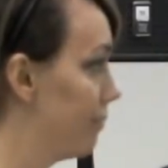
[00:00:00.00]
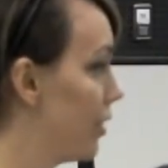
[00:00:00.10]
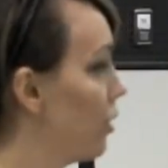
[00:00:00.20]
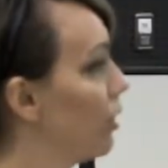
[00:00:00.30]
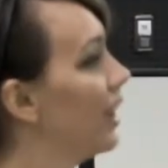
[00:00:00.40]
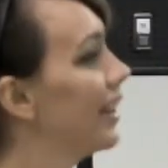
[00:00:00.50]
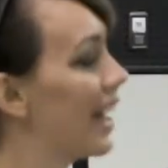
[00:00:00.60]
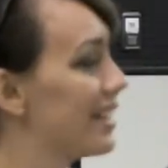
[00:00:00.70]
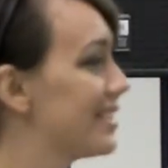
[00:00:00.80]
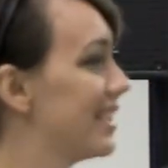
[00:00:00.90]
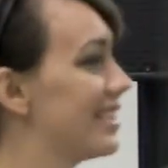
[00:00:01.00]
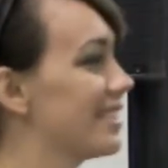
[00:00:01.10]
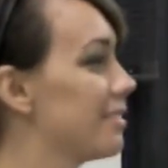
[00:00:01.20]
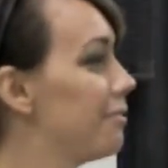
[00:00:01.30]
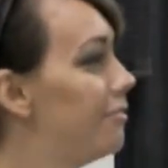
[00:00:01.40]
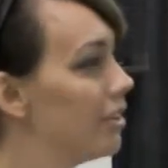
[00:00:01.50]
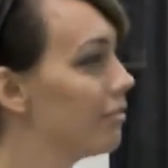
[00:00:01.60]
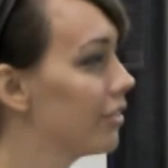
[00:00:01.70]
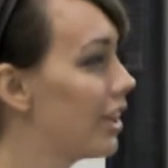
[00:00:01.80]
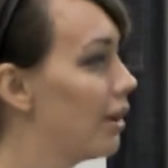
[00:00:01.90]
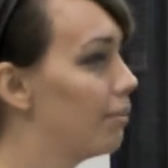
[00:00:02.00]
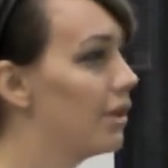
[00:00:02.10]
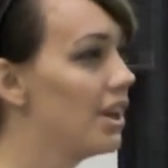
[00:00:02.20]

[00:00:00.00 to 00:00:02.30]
They don't, it doesn't fit for them.